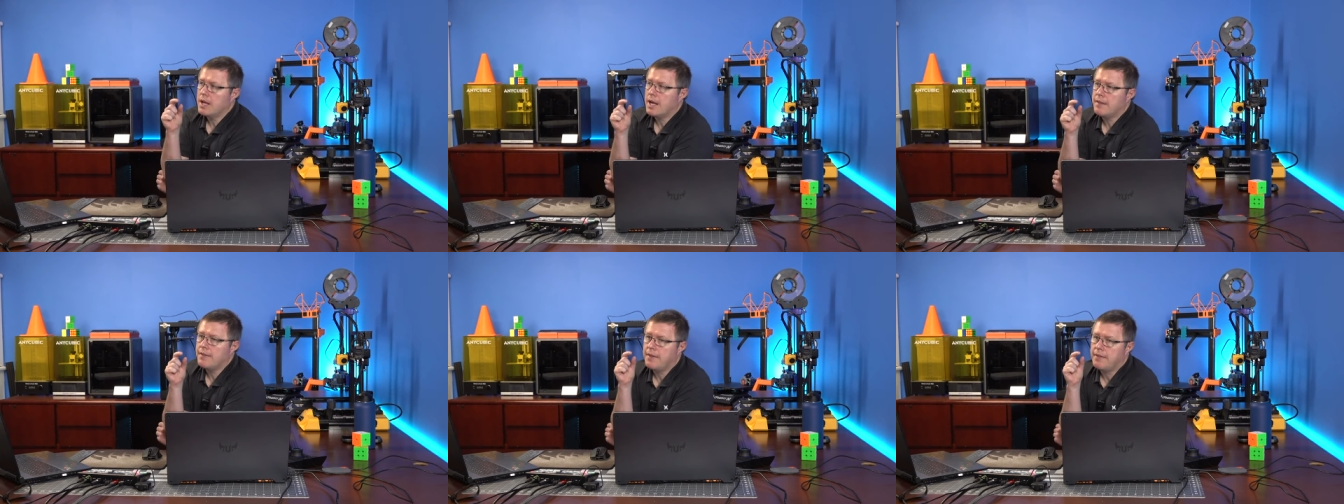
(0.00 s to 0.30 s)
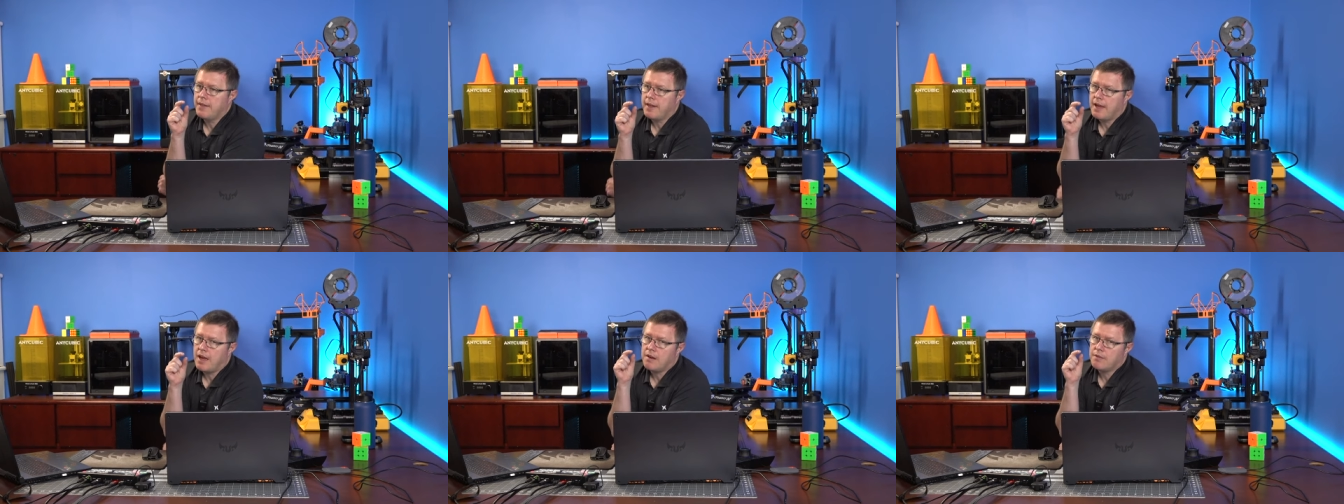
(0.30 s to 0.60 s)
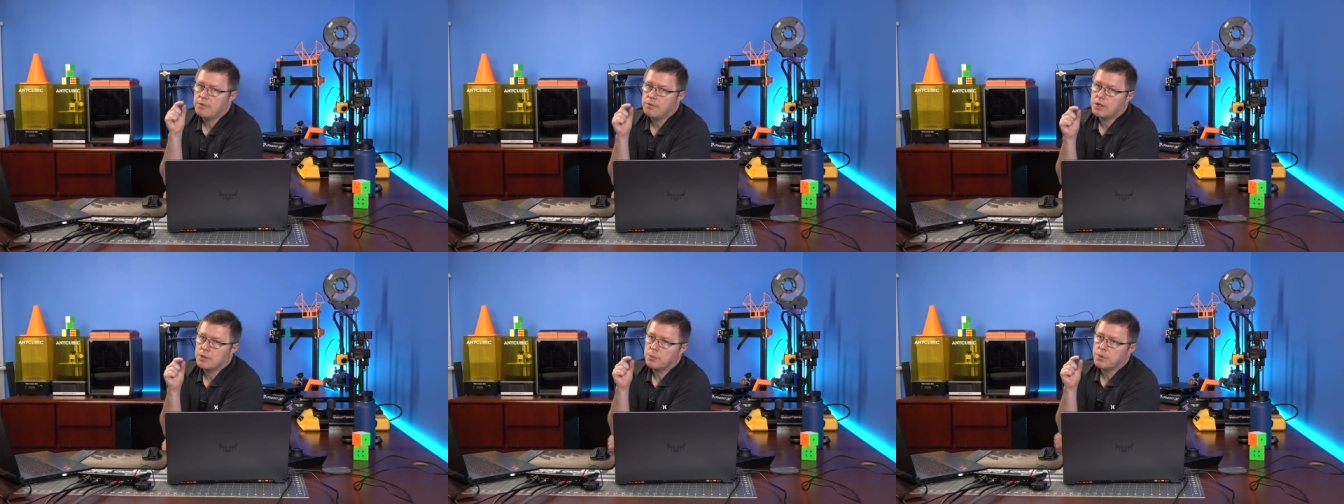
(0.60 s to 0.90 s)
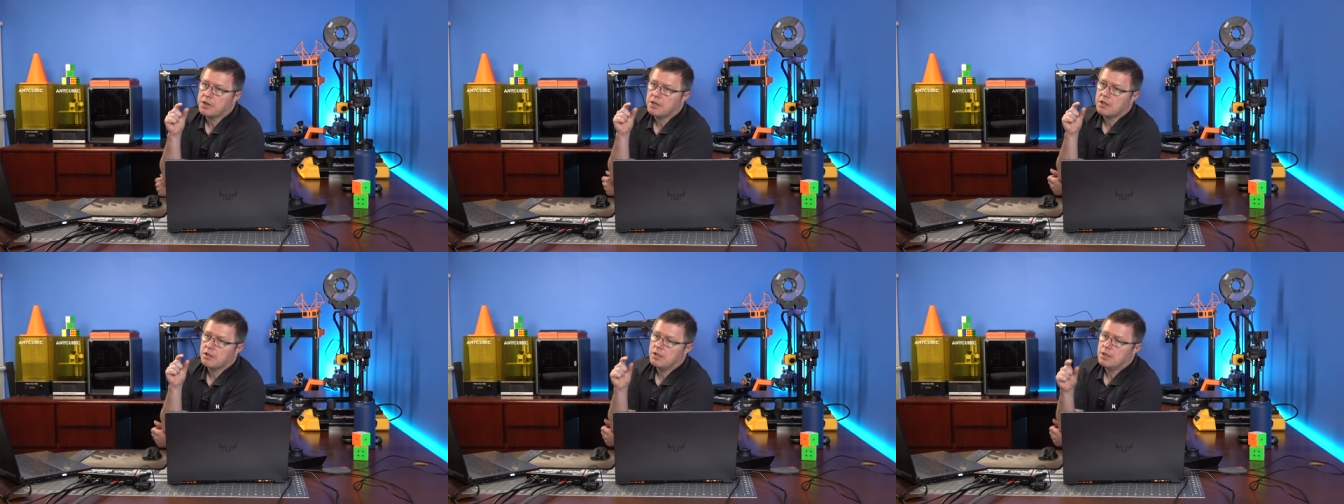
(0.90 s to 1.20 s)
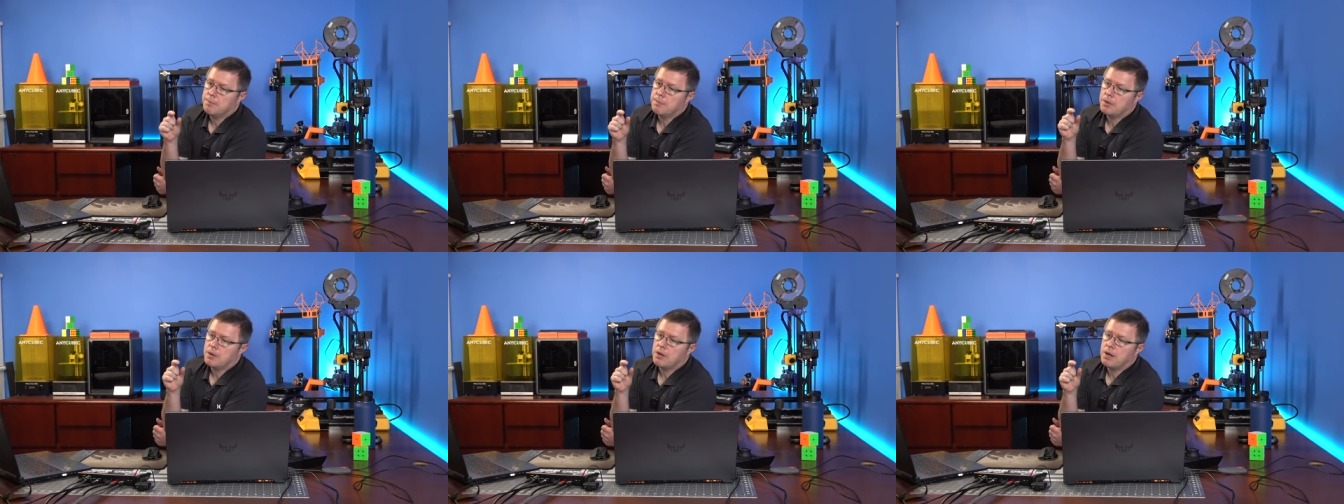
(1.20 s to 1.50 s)
and then they have one with
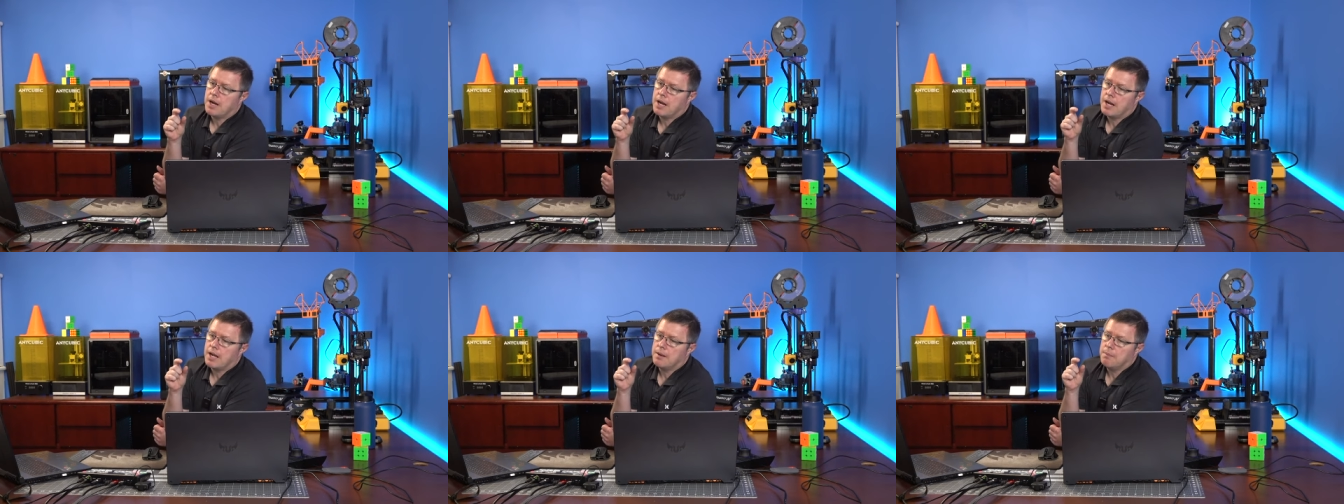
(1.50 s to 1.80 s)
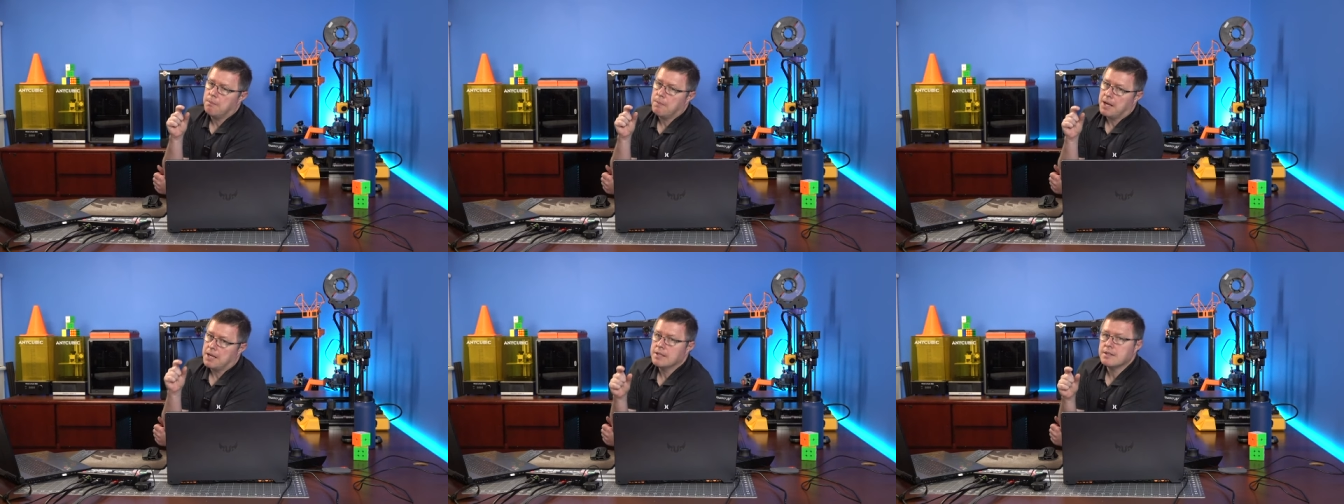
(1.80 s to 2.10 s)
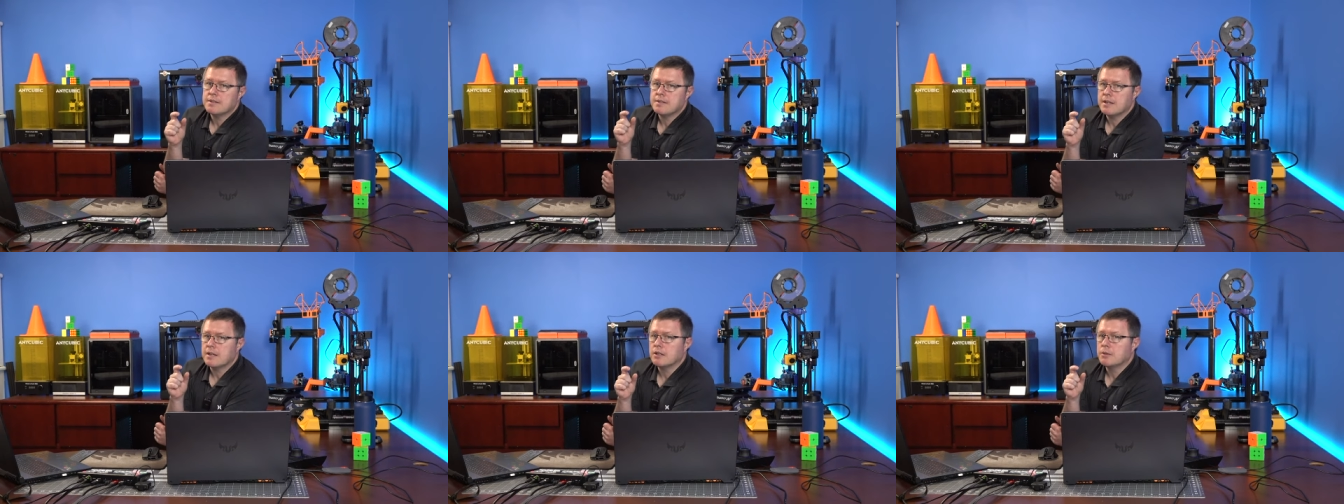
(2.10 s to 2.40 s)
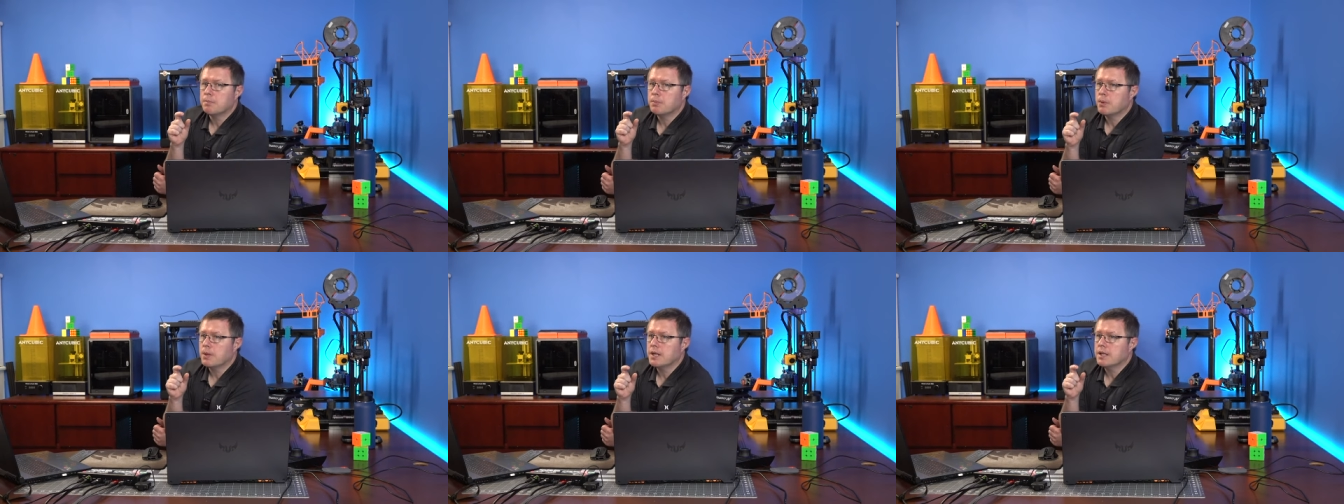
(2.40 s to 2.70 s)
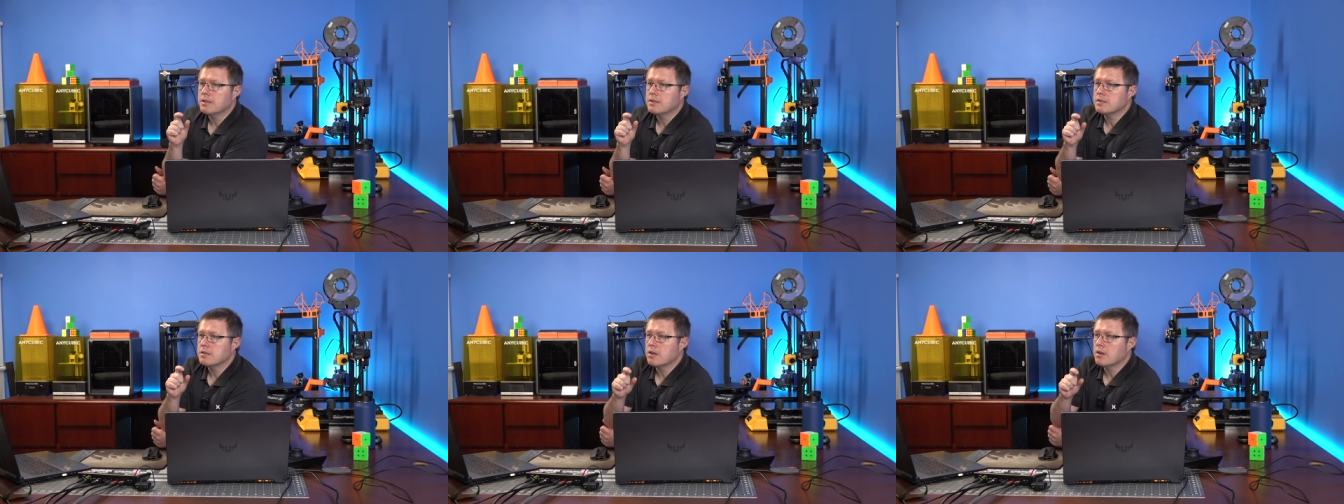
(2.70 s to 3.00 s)
Klipper and Mainsail
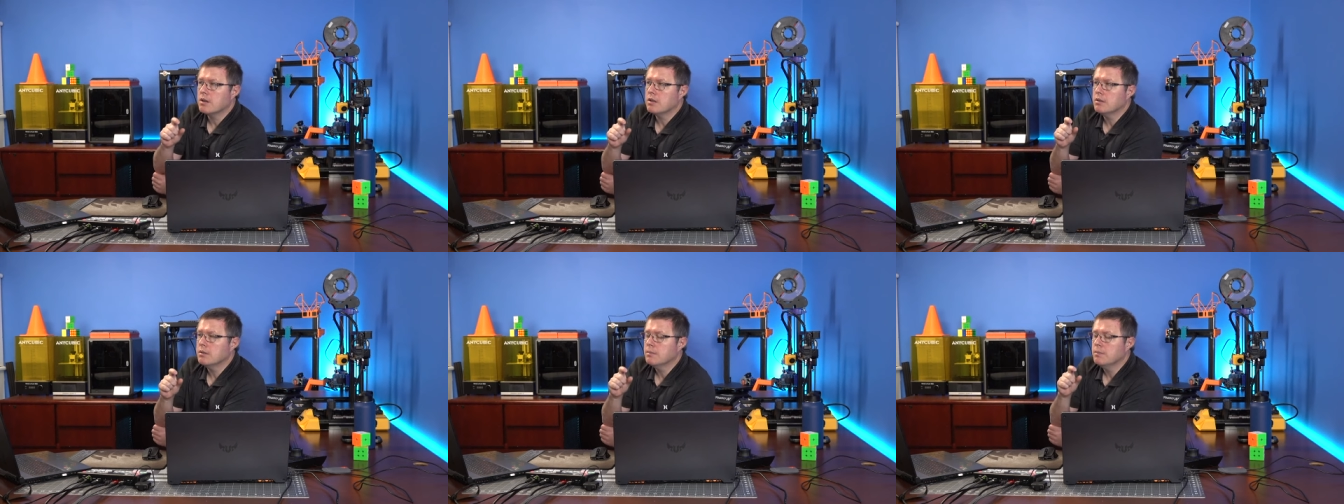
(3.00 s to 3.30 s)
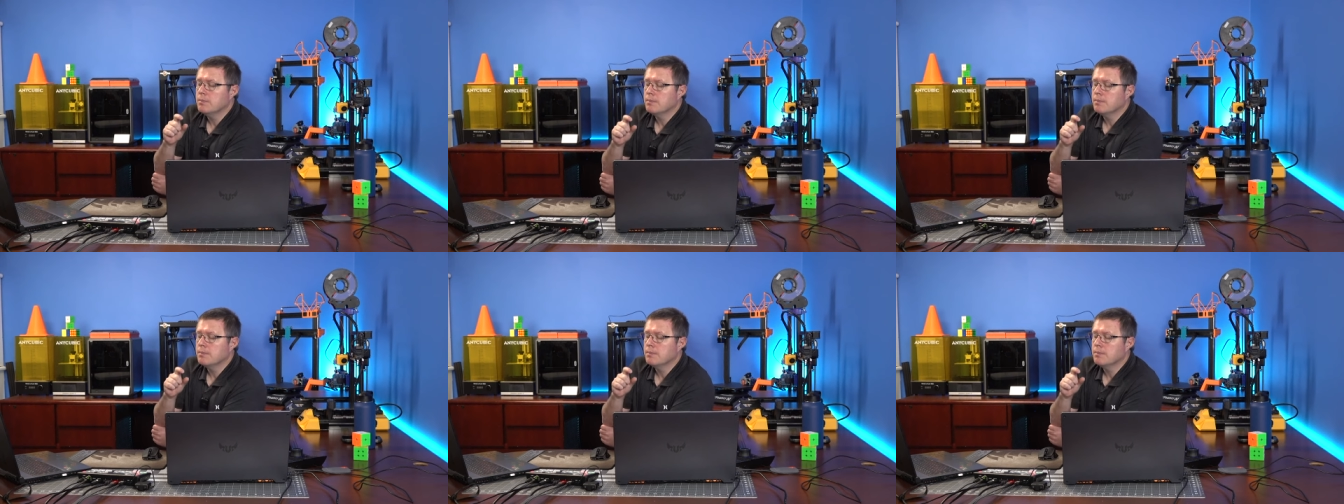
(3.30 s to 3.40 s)
pre-installed.